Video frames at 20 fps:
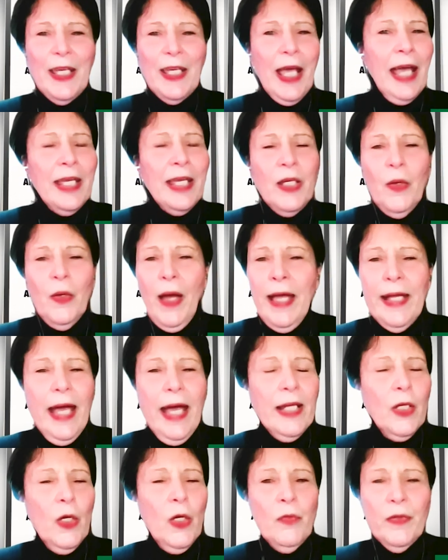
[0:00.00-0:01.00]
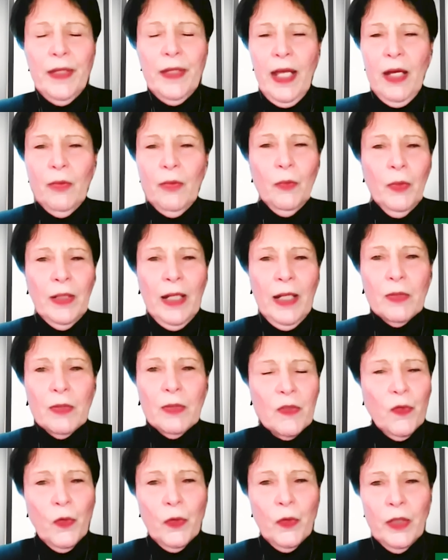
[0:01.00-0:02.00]
I got over that when I
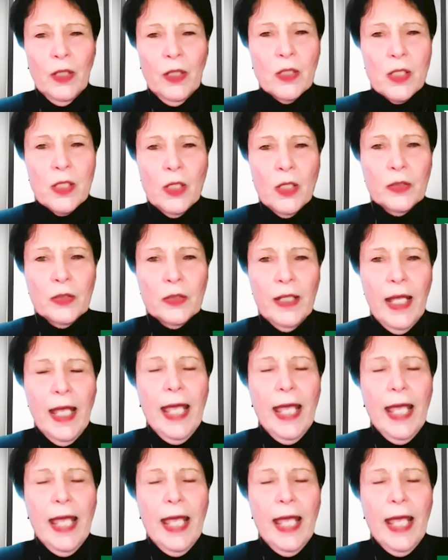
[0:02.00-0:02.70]
was 40 years old.